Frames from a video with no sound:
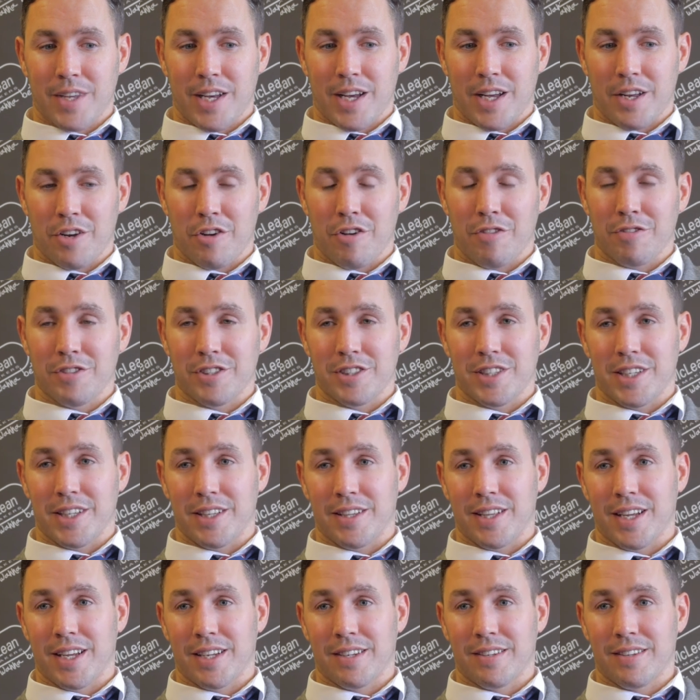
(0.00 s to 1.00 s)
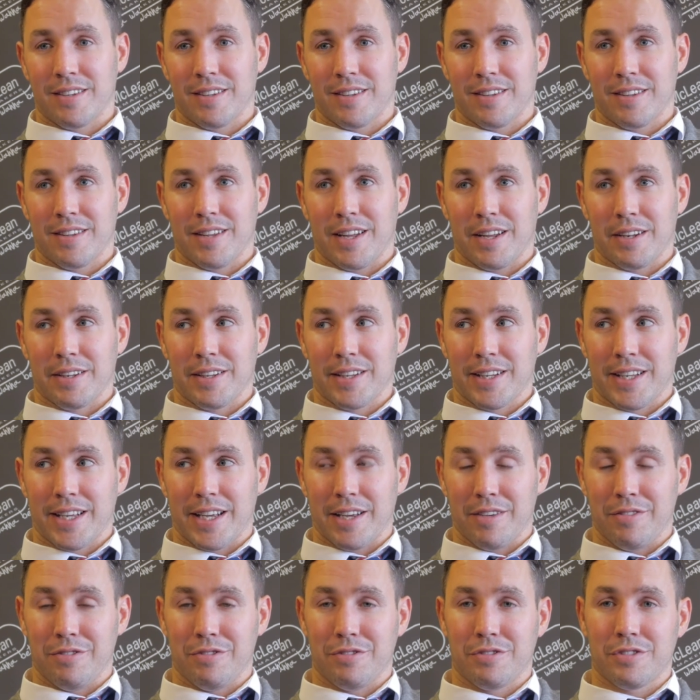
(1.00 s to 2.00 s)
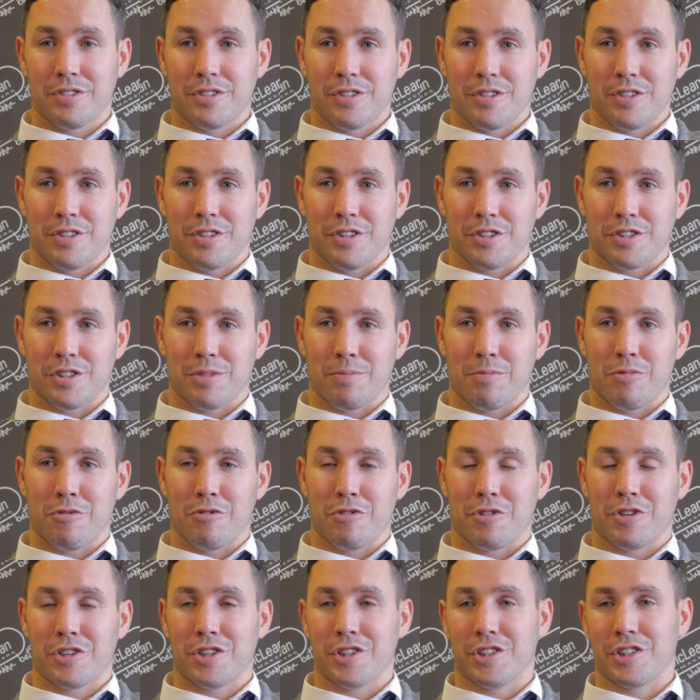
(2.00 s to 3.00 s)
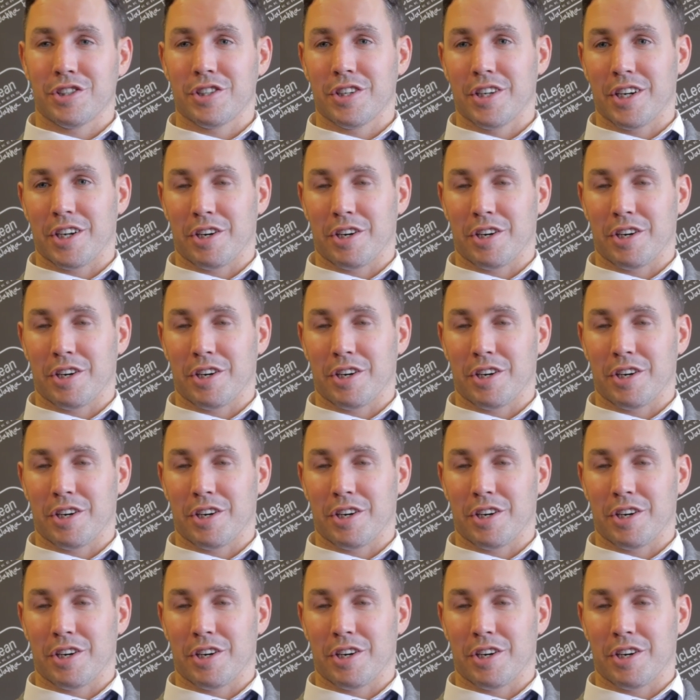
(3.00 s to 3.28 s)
and obviously that that gives the supporters